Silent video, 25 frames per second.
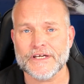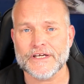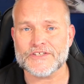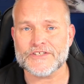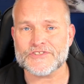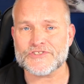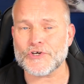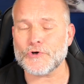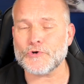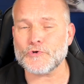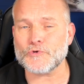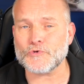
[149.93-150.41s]

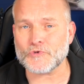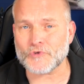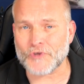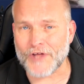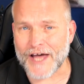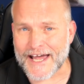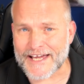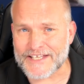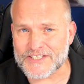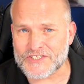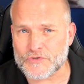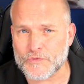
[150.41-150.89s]
So
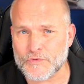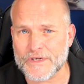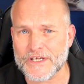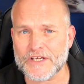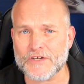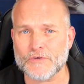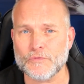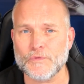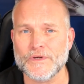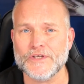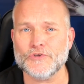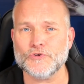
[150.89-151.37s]
last
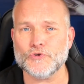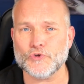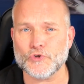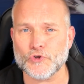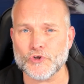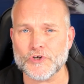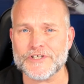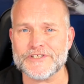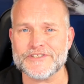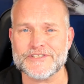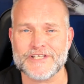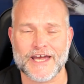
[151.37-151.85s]
week we
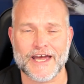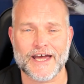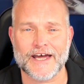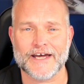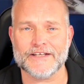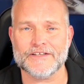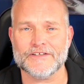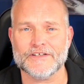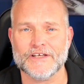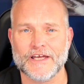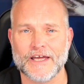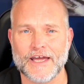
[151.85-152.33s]
looked
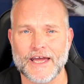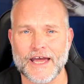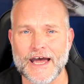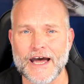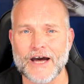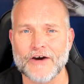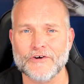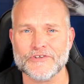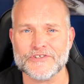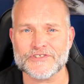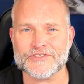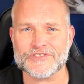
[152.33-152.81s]
at
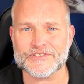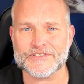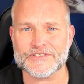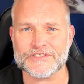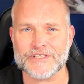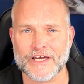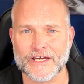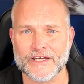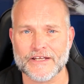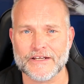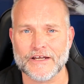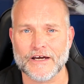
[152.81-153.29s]
how to
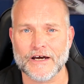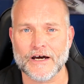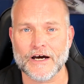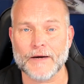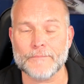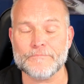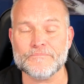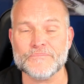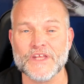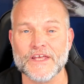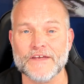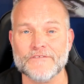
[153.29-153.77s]
set
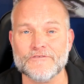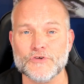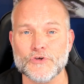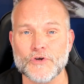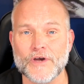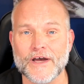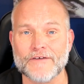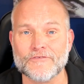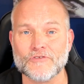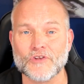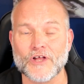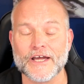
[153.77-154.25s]
up if you
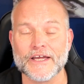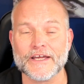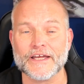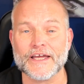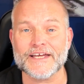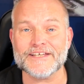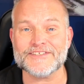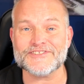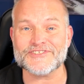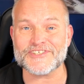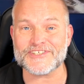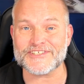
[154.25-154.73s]
have like
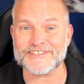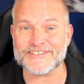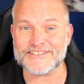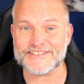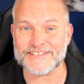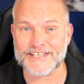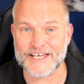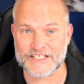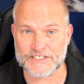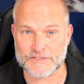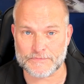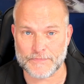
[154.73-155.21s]
a
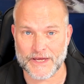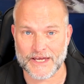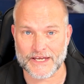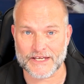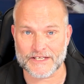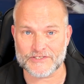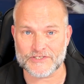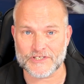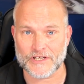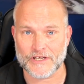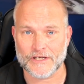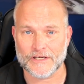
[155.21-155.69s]
success
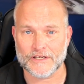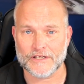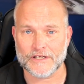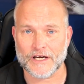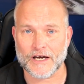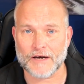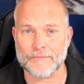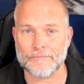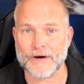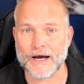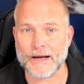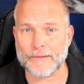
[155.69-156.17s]
page,
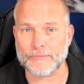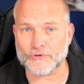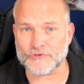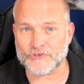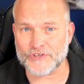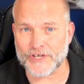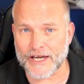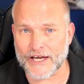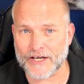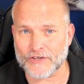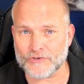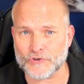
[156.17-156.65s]
a Bible
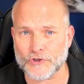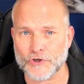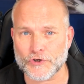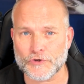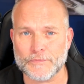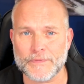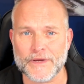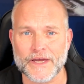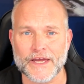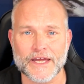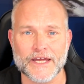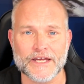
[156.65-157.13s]

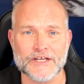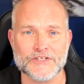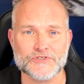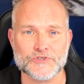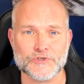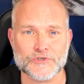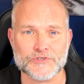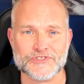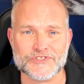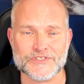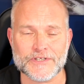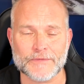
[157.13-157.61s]
download page,
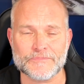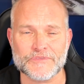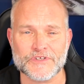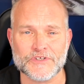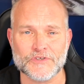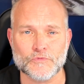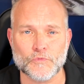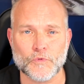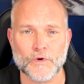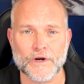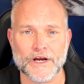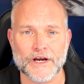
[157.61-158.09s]
or
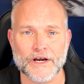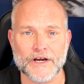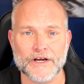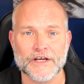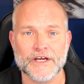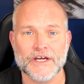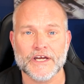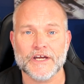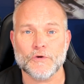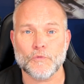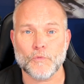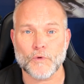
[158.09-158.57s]
something where
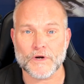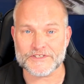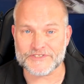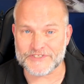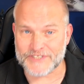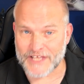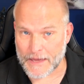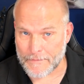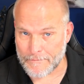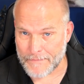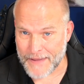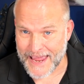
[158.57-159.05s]
once
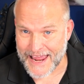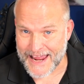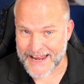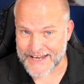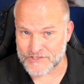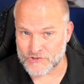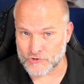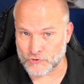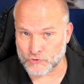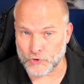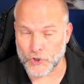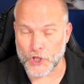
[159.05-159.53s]
that
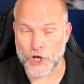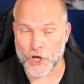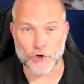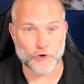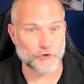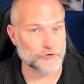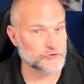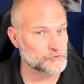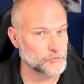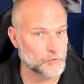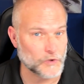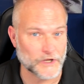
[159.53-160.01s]
page
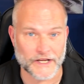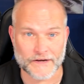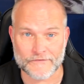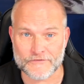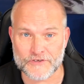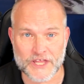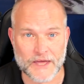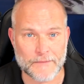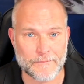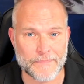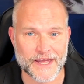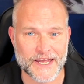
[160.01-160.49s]
loads,
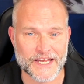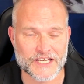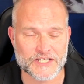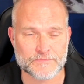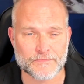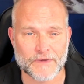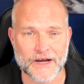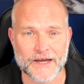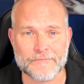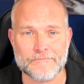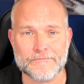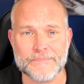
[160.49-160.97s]
whatever that page
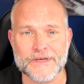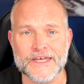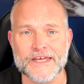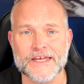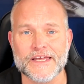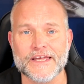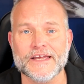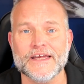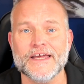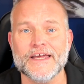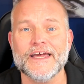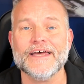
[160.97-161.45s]
might
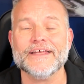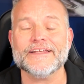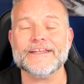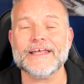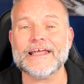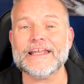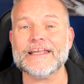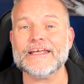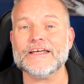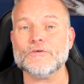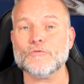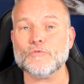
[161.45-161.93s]
be,
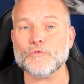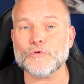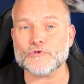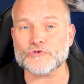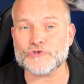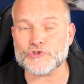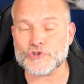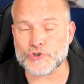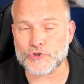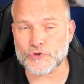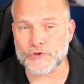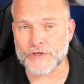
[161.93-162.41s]
that it will
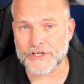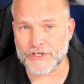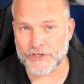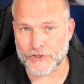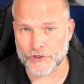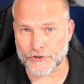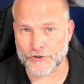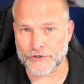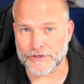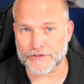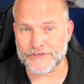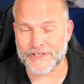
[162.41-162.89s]

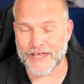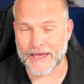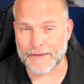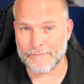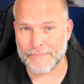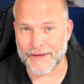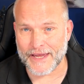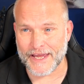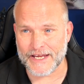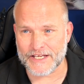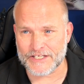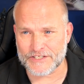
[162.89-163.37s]
trigger that
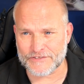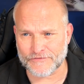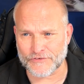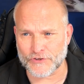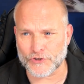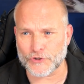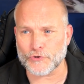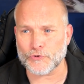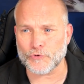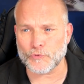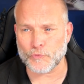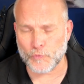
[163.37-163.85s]
page
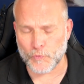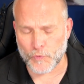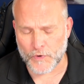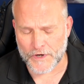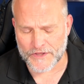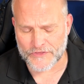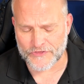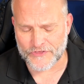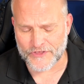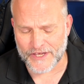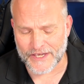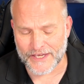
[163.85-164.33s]
view
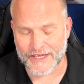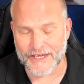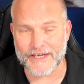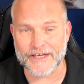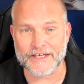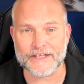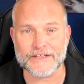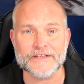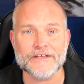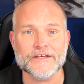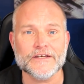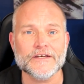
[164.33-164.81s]

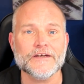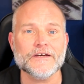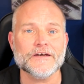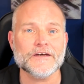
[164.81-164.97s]
within